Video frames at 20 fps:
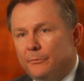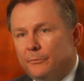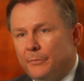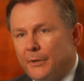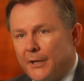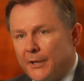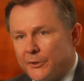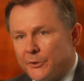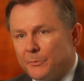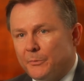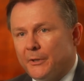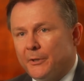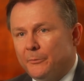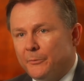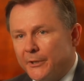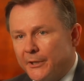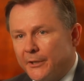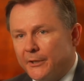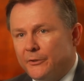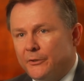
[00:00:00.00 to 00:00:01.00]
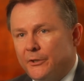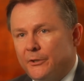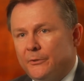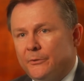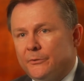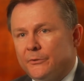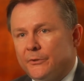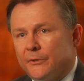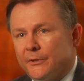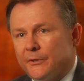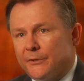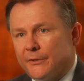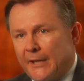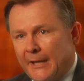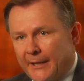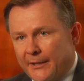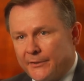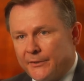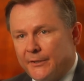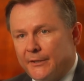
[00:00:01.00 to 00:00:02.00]
possibly we can use this
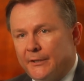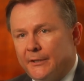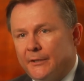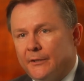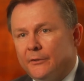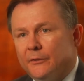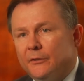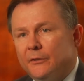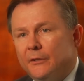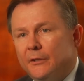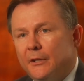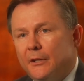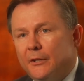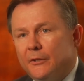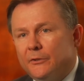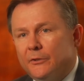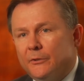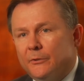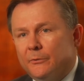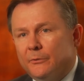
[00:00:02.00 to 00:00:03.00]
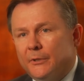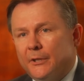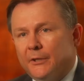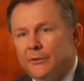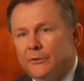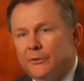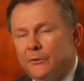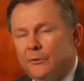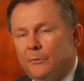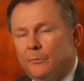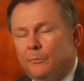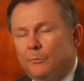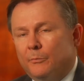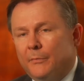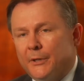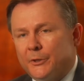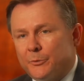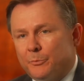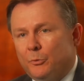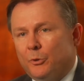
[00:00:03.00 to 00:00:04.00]
accident to get to a
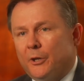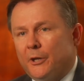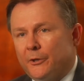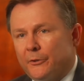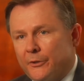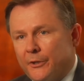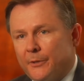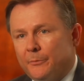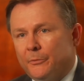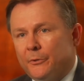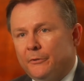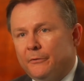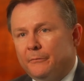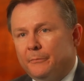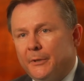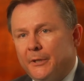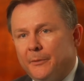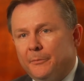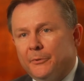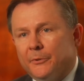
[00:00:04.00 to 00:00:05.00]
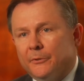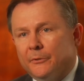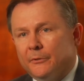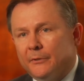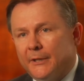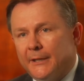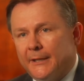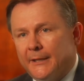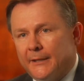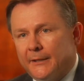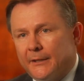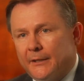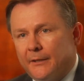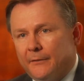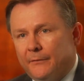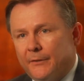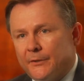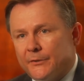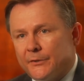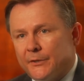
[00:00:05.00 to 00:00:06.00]
much broader number of people and
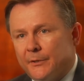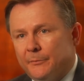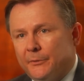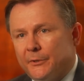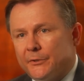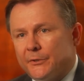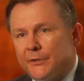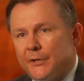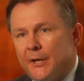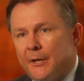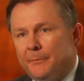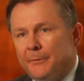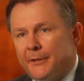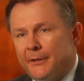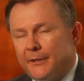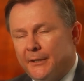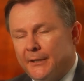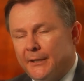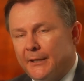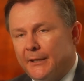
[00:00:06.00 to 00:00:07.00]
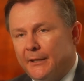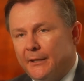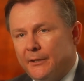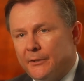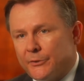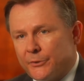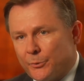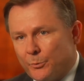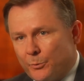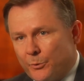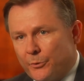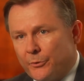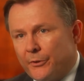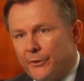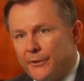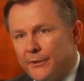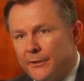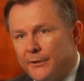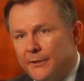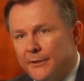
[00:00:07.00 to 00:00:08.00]
convince them to stop and think, is it worth
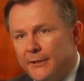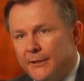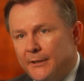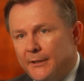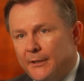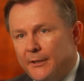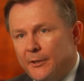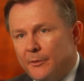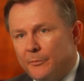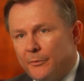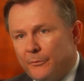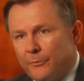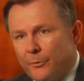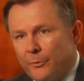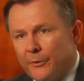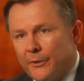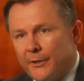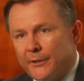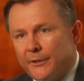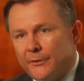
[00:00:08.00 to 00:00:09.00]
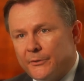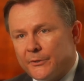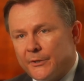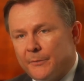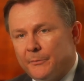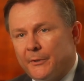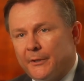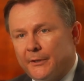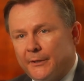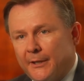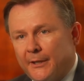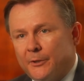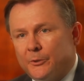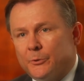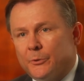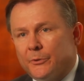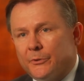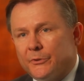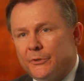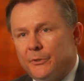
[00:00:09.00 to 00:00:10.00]
it, before they do something
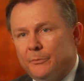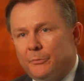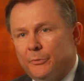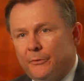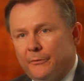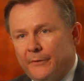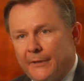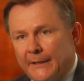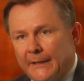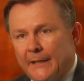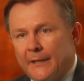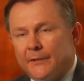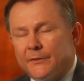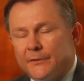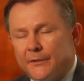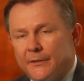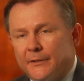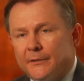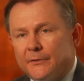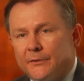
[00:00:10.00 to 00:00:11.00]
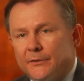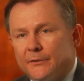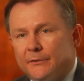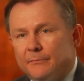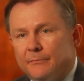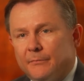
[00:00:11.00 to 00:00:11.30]
dangerous and prevent accidents.